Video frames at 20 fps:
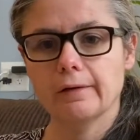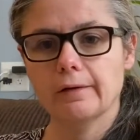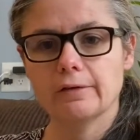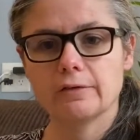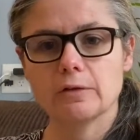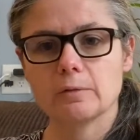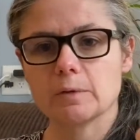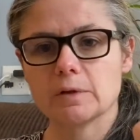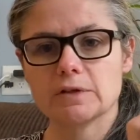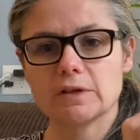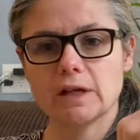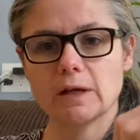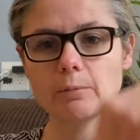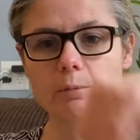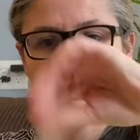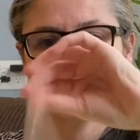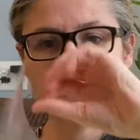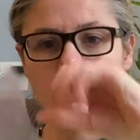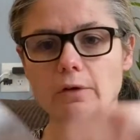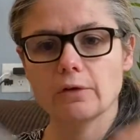some
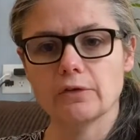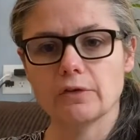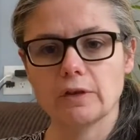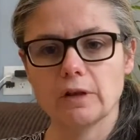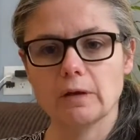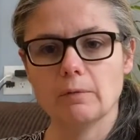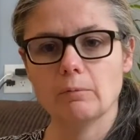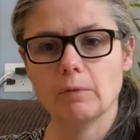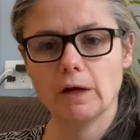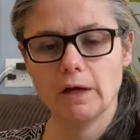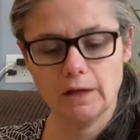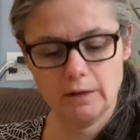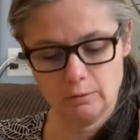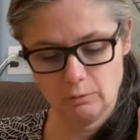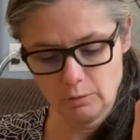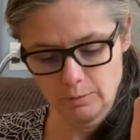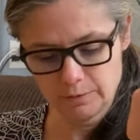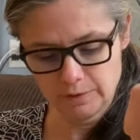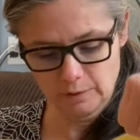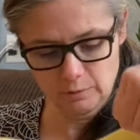examples, and then my,
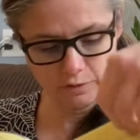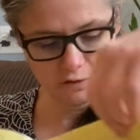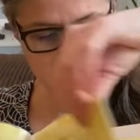whoops, that one's